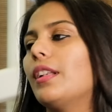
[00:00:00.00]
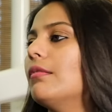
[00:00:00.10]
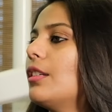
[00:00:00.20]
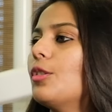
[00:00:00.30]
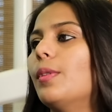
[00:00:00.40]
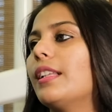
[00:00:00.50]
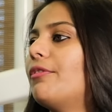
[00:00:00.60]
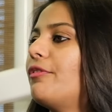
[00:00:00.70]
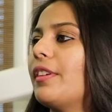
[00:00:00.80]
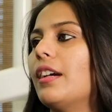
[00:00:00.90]
you will
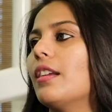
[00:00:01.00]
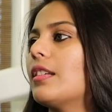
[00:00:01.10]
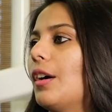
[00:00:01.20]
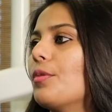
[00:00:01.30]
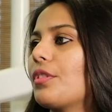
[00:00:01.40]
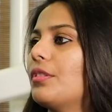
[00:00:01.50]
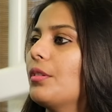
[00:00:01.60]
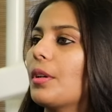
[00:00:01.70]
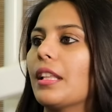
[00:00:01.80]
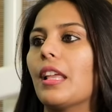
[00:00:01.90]
figure it out.
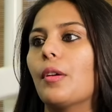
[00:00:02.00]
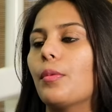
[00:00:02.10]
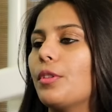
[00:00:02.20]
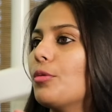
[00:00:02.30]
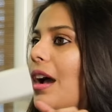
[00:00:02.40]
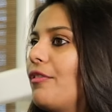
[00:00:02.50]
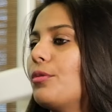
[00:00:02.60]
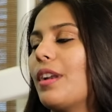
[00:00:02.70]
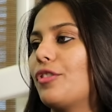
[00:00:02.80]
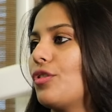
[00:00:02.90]
Okay, you have
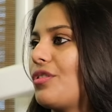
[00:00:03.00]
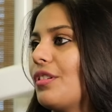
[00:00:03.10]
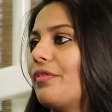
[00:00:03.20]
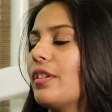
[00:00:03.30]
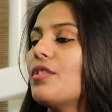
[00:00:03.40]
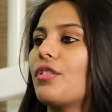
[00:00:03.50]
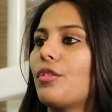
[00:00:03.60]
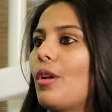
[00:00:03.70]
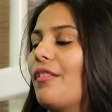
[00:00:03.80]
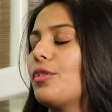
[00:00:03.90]
to register first,
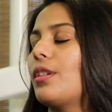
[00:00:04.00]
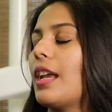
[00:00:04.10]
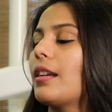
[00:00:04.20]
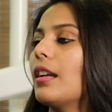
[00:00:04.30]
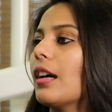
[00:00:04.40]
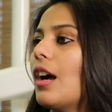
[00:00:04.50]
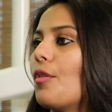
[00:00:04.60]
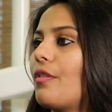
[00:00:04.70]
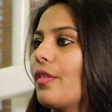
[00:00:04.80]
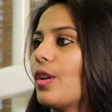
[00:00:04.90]
you have to create an
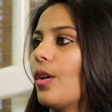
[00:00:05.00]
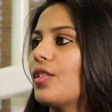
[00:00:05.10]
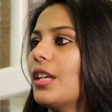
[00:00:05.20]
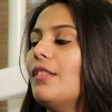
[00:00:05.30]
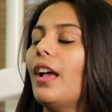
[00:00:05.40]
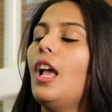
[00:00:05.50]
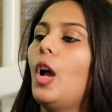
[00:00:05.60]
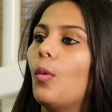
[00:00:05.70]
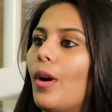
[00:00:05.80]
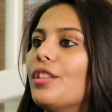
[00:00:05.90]
account for yourself.
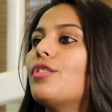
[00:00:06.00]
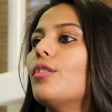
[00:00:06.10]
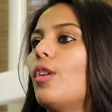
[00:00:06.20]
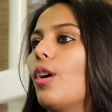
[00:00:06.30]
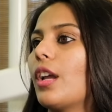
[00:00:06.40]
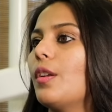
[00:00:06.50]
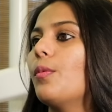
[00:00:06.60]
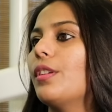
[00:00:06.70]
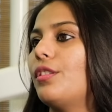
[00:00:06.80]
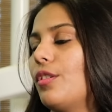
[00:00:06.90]
Once you log in
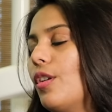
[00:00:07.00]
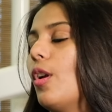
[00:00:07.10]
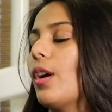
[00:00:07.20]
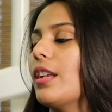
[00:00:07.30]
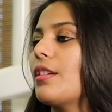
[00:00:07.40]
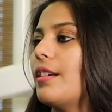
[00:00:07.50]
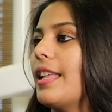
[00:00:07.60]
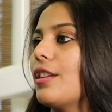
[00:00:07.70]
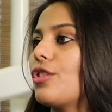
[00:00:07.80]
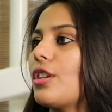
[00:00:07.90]
with your login
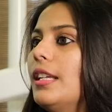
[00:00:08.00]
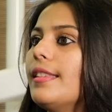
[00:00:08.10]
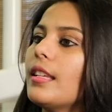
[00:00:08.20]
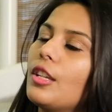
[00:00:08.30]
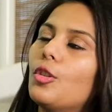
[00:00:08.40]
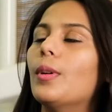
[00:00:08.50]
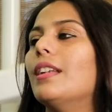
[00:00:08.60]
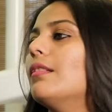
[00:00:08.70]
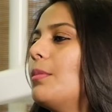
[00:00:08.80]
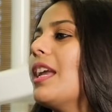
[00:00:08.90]
credentials, you
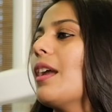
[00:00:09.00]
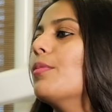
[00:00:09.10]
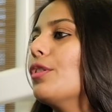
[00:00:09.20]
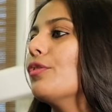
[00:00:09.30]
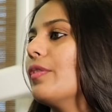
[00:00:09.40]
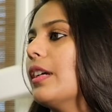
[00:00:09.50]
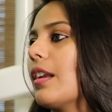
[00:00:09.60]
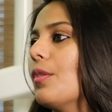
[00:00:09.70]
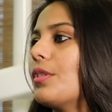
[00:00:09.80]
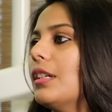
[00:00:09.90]
will be able to figure
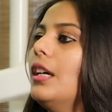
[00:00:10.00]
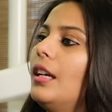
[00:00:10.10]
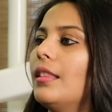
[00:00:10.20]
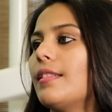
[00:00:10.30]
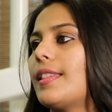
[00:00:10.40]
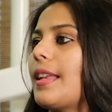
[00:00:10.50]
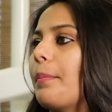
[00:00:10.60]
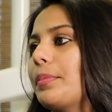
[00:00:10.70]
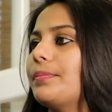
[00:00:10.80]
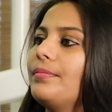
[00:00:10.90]
out the
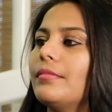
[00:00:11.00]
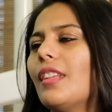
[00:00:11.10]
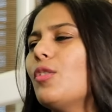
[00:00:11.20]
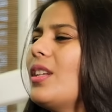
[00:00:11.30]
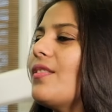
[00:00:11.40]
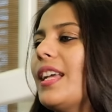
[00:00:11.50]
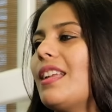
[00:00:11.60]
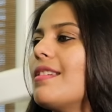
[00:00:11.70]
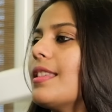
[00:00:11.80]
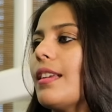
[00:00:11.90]
step. So it's very
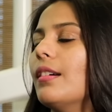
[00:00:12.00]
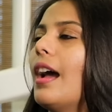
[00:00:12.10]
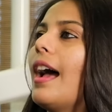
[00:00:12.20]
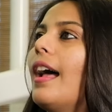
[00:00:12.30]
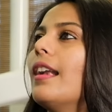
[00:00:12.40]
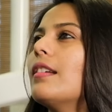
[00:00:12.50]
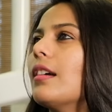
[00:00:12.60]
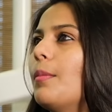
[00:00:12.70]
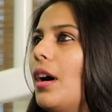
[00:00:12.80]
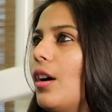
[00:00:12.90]
easy. And
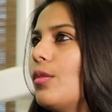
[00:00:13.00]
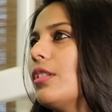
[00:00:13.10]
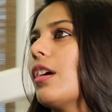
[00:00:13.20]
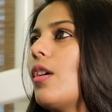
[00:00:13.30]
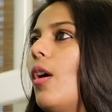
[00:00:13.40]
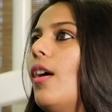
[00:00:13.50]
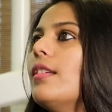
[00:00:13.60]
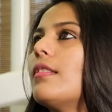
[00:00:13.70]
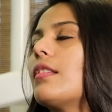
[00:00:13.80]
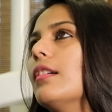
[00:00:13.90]
about the
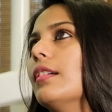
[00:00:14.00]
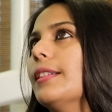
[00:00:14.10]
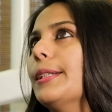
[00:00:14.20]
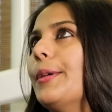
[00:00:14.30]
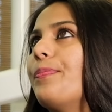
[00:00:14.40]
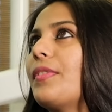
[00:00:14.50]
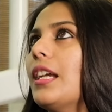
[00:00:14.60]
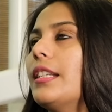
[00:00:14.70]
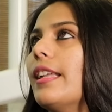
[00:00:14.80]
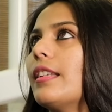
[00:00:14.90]
cost,
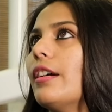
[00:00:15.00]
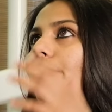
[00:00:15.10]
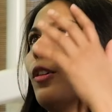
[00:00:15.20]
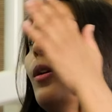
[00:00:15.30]
data flow,